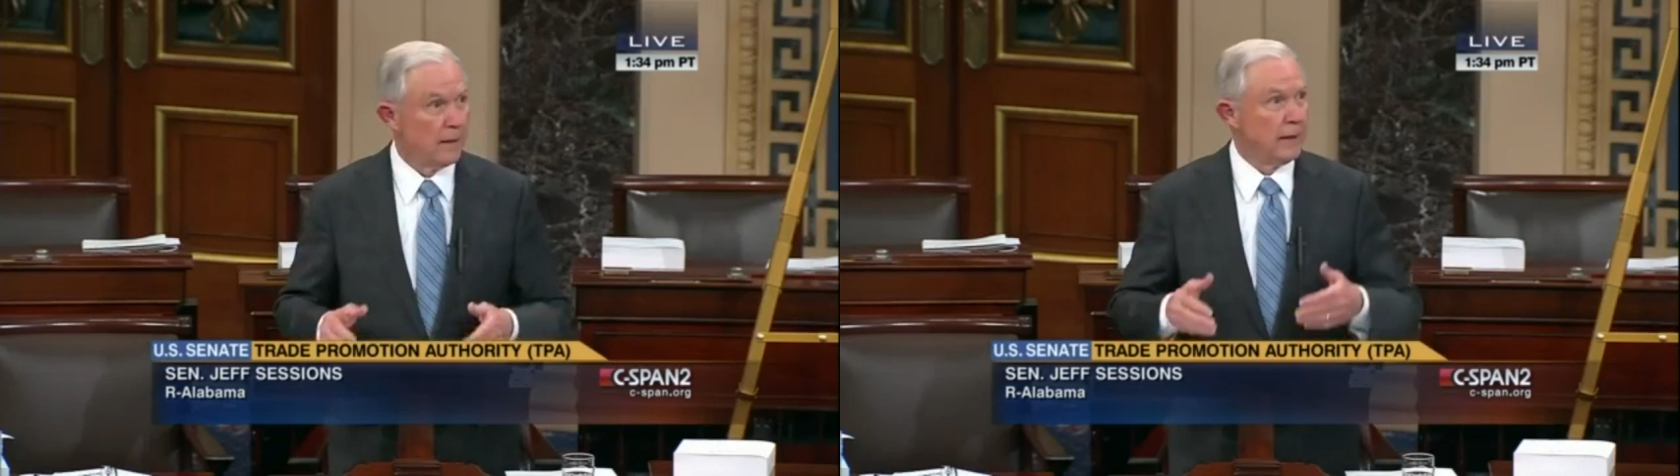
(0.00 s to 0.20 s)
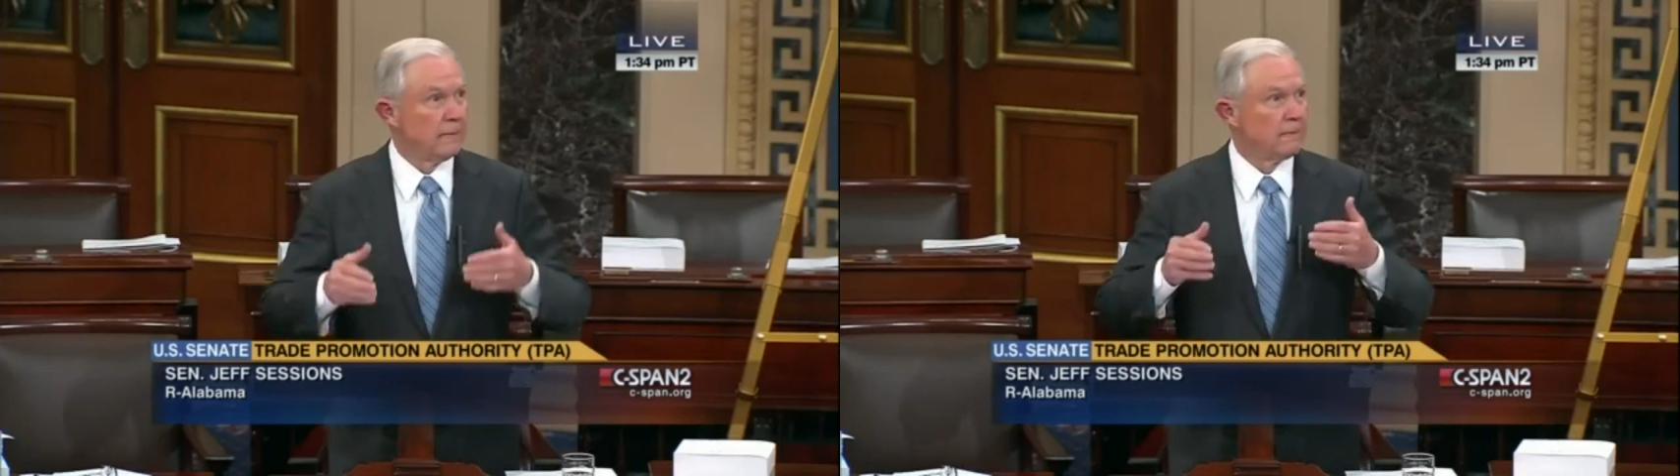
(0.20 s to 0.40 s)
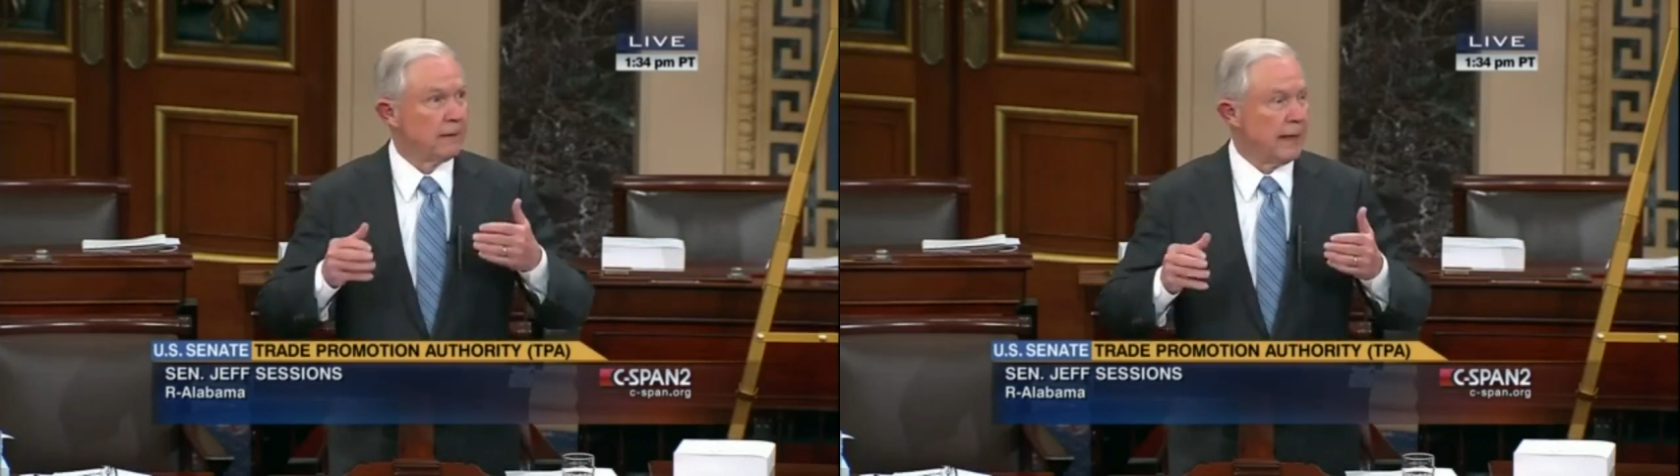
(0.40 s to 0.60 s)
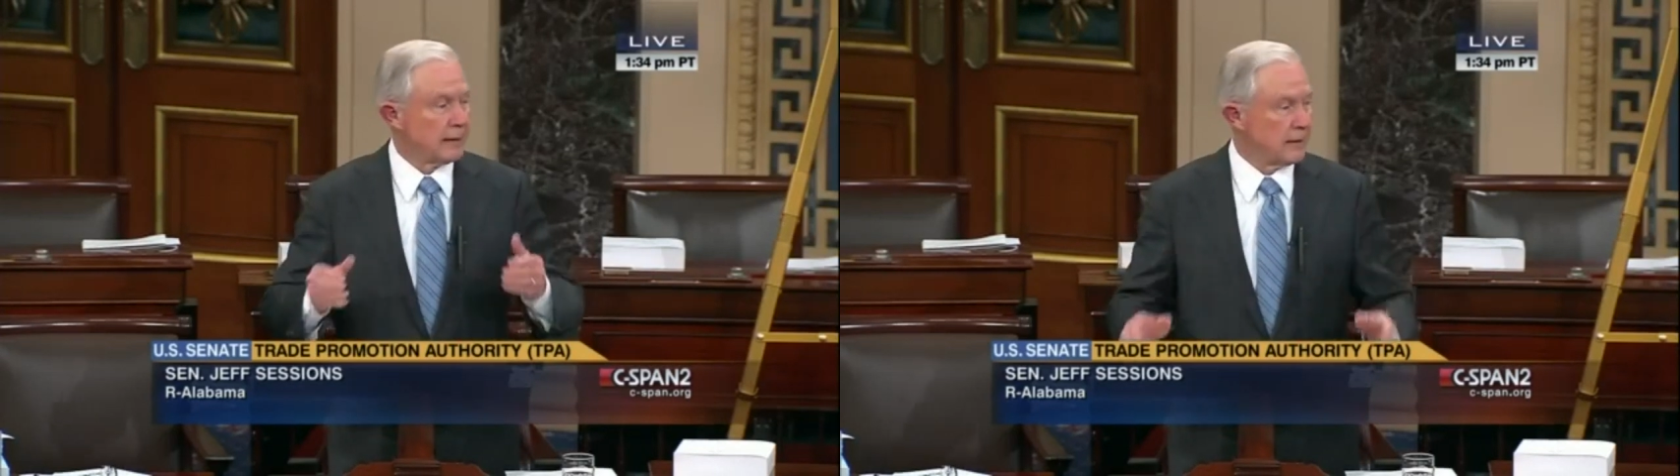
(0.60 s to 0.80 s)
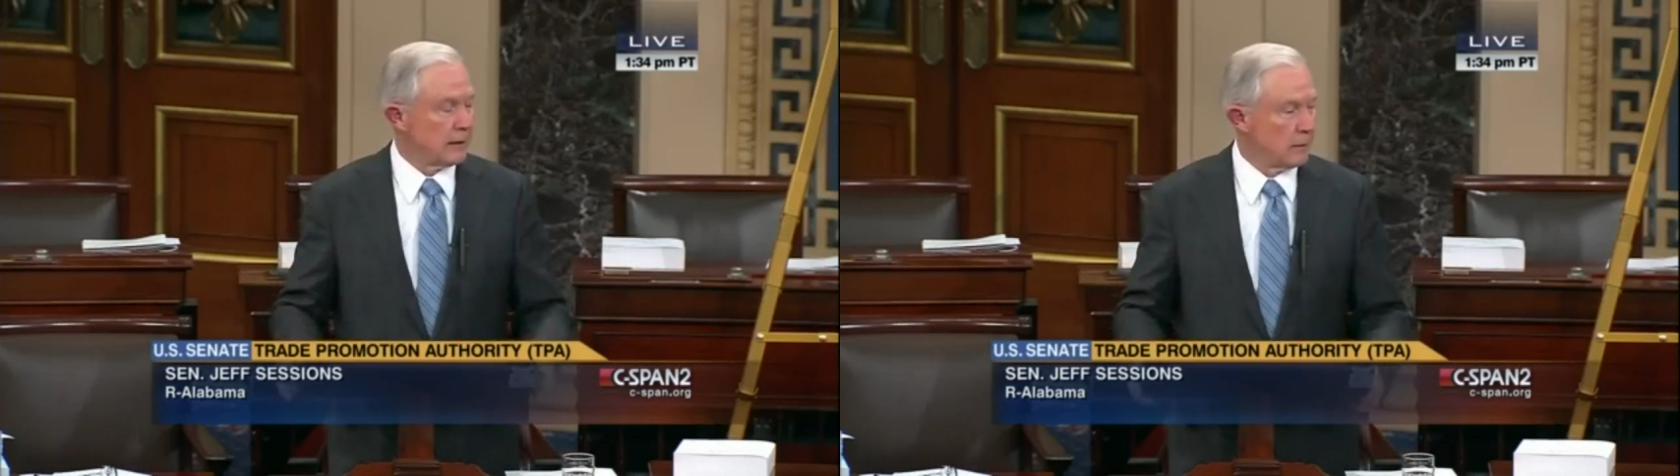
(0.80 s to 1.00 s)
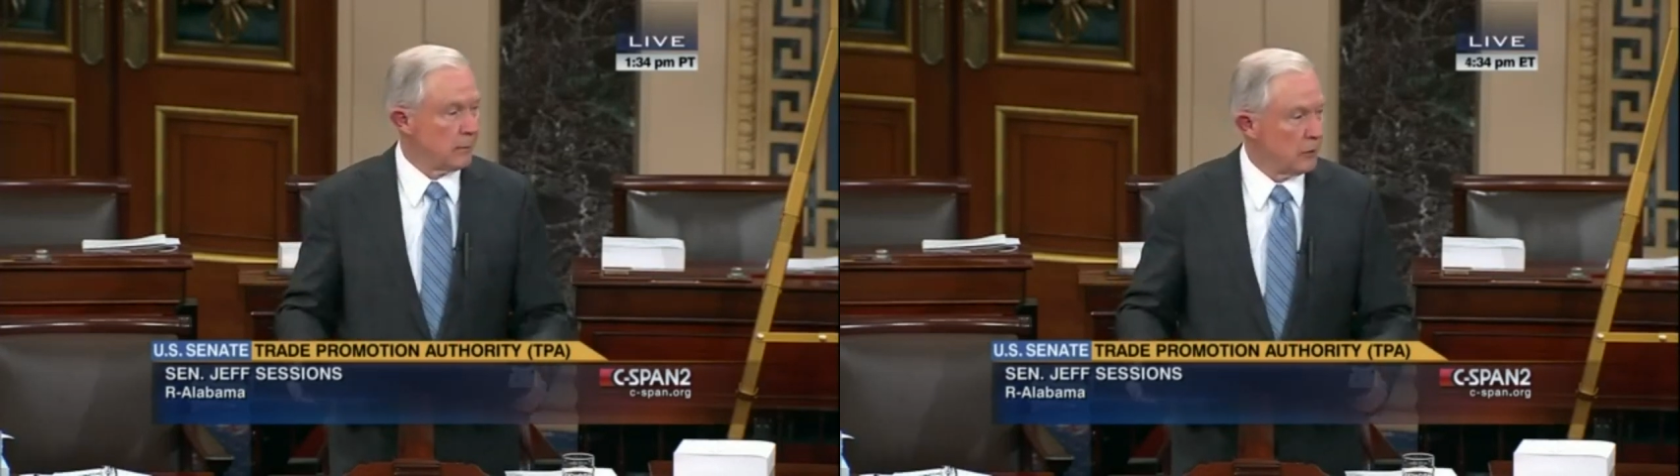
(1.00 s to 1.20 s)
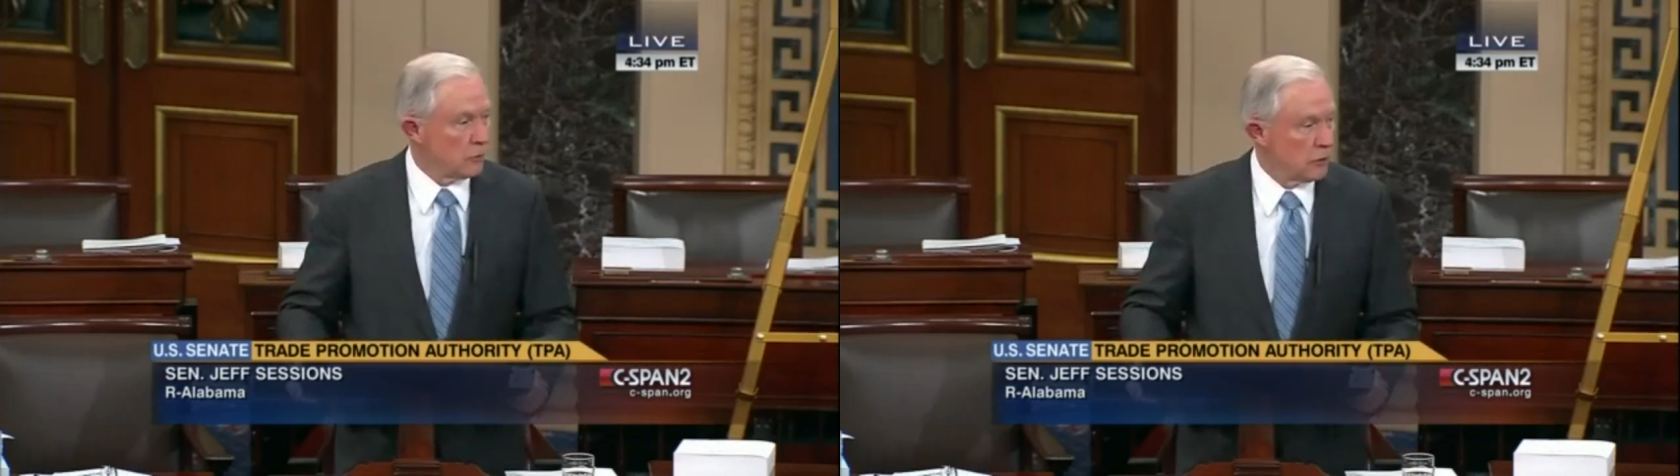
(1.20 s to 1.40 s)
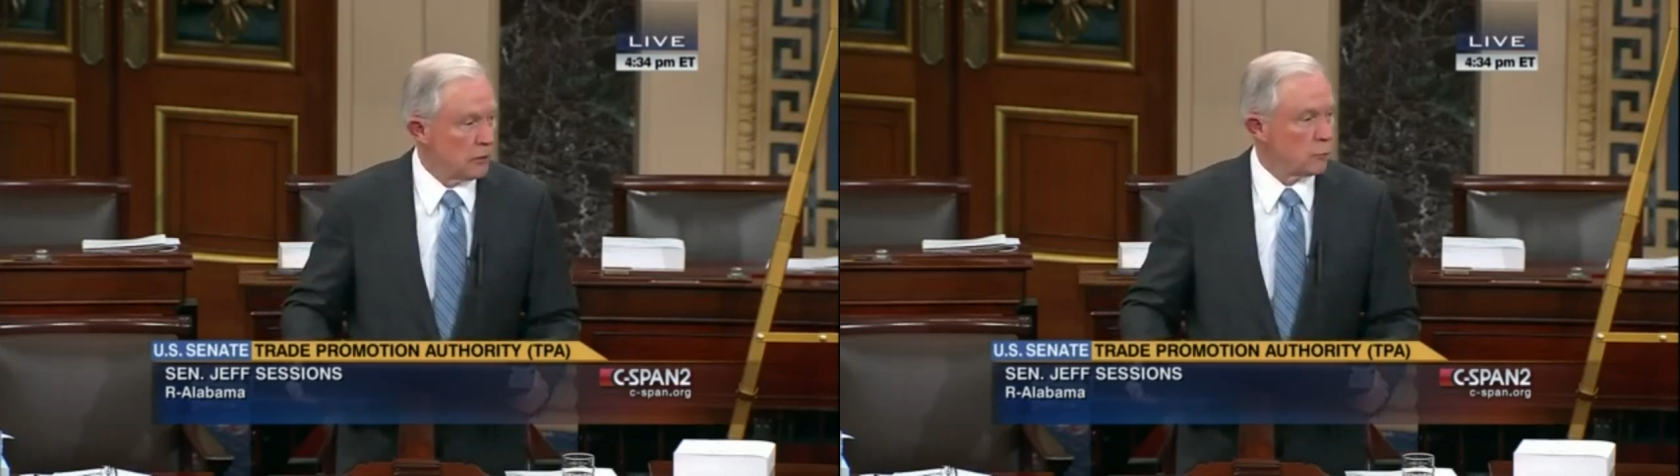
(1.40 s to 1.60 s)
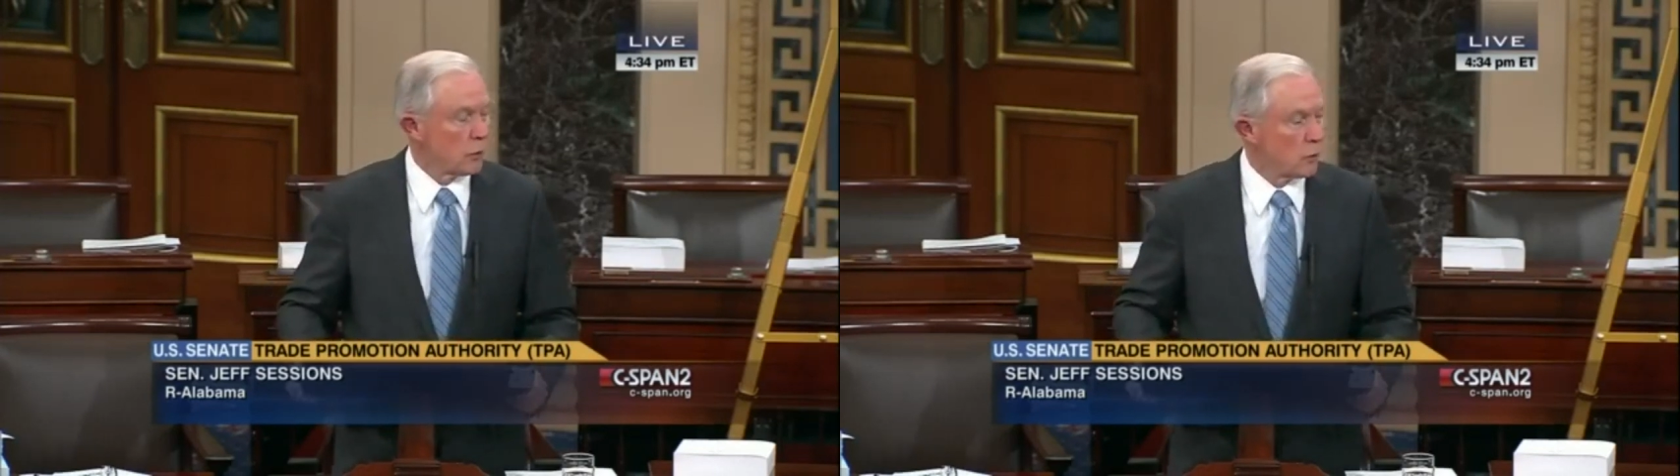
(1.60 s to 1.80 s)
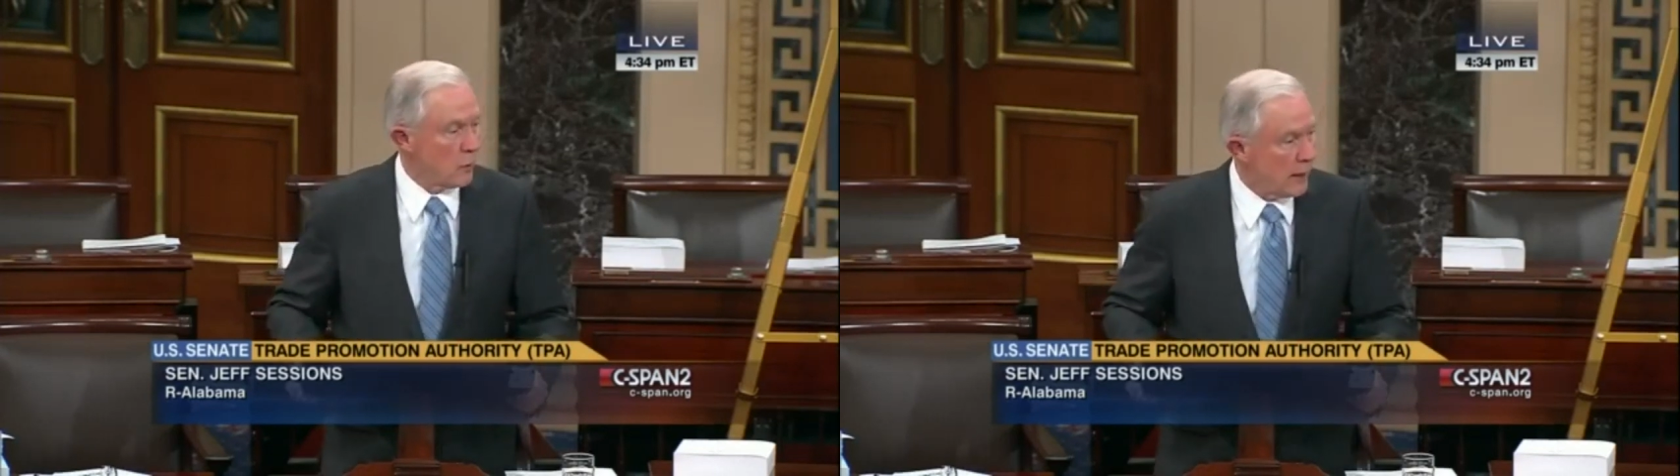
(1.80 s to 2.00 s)
In fact, the commission is
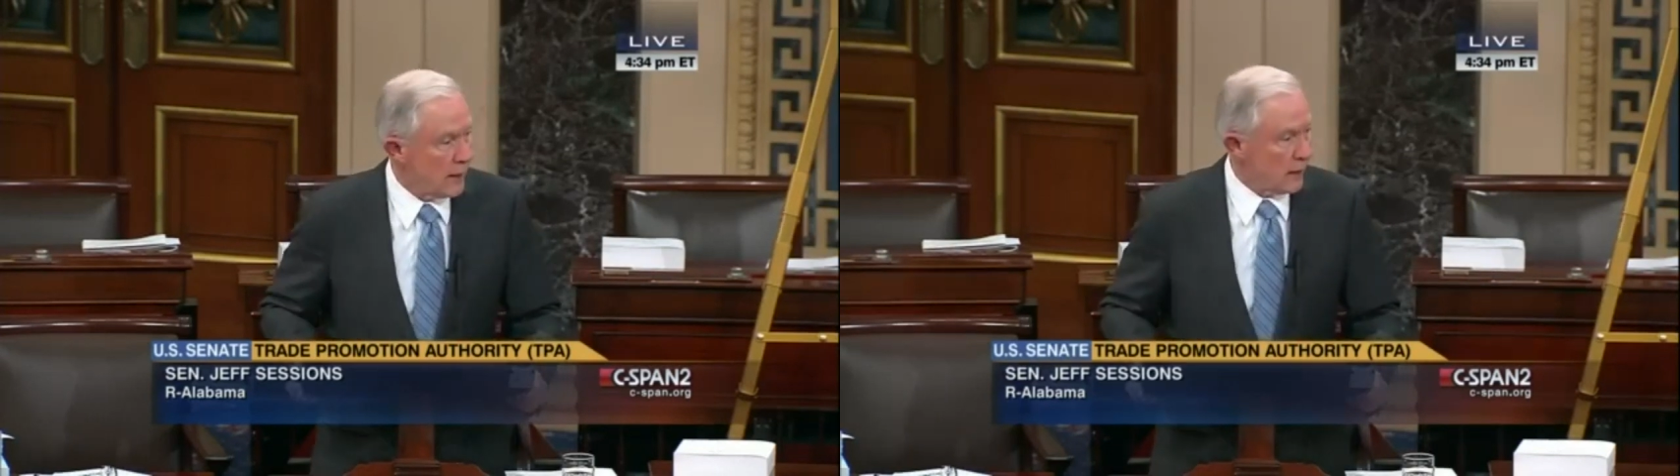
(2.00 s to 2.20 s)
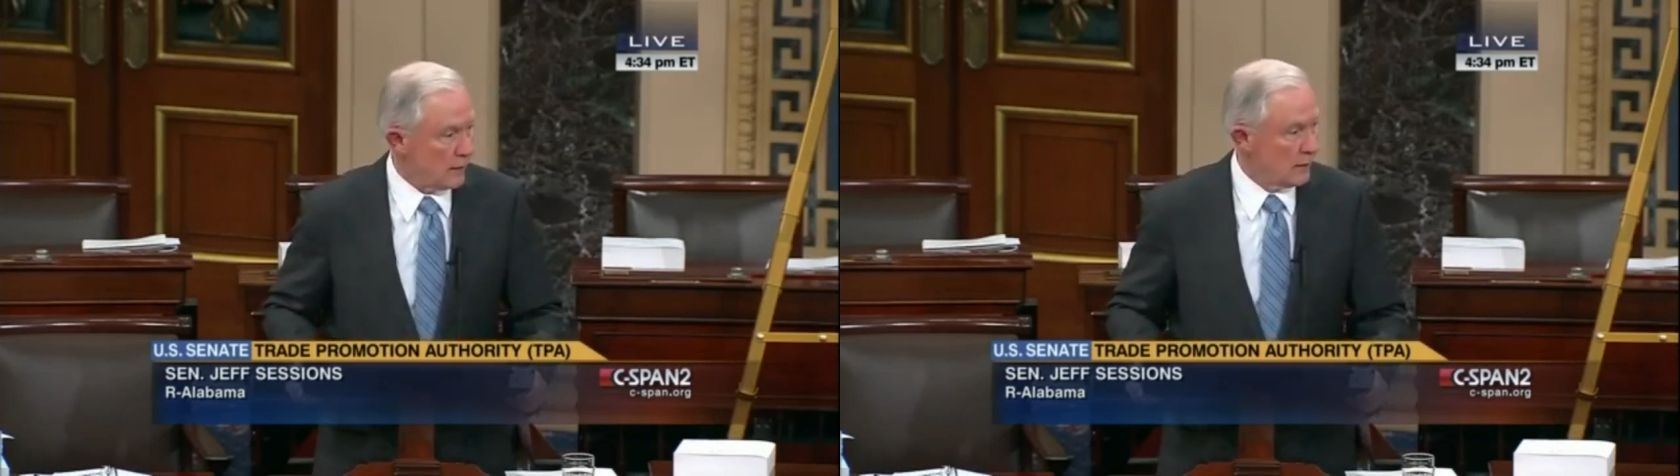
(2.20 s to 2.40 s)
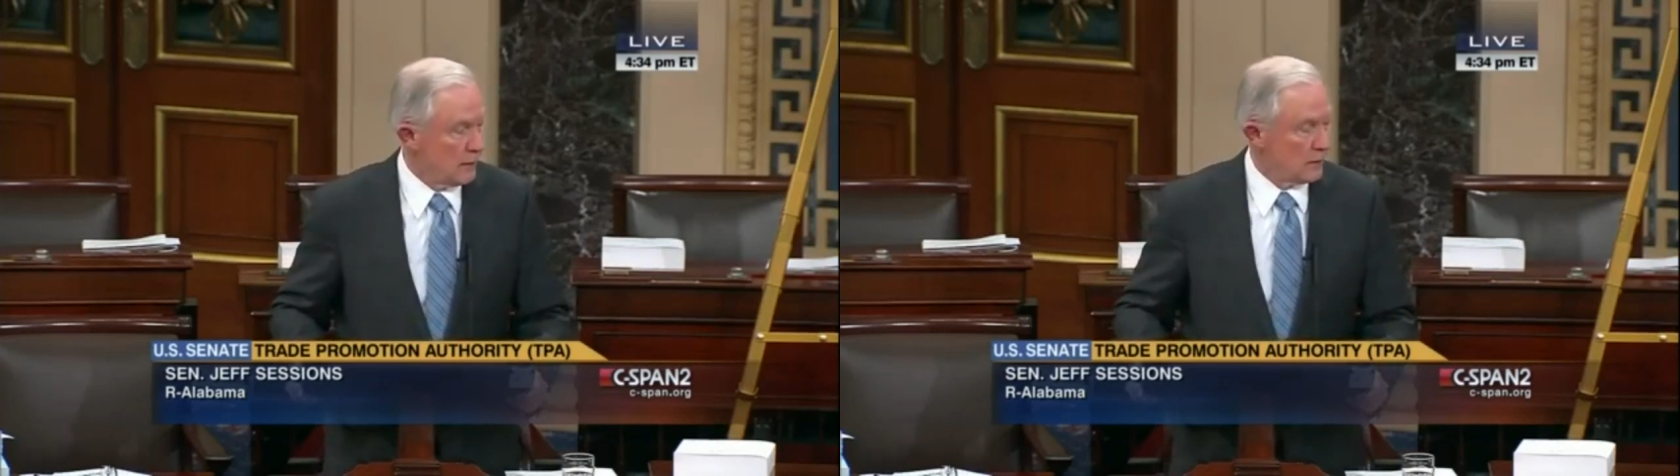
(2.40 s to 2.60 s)
required